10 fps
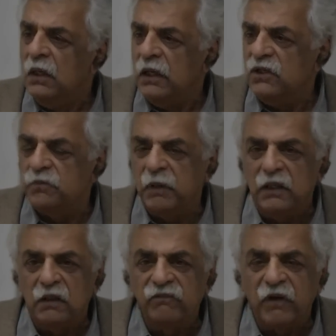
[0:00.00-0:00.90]
He's
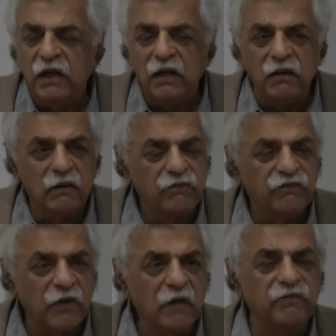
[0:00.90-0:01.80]
been a very
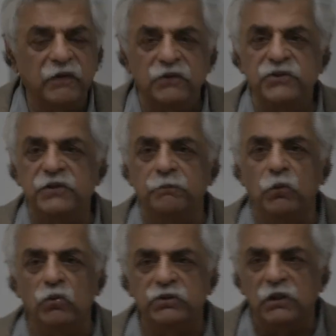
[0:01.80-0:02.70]
fervent
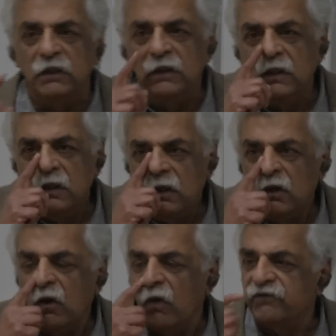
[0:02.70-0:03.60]
supporter
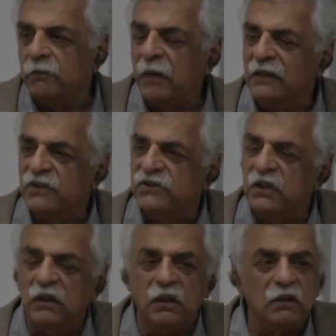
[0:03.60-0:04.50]
of the
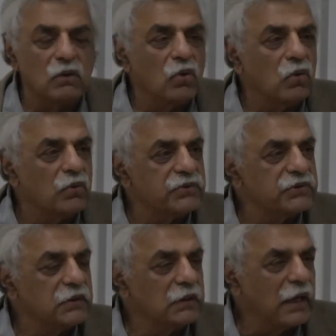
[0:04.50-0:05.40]
Palestinian
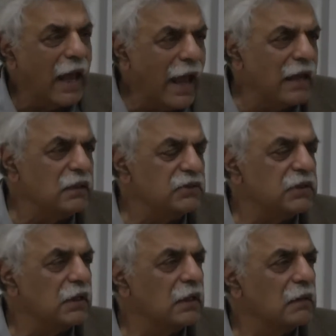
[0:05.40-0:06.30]
cause and is
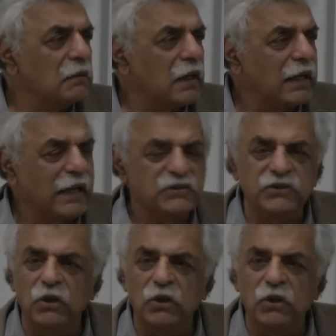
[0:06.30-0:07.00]
against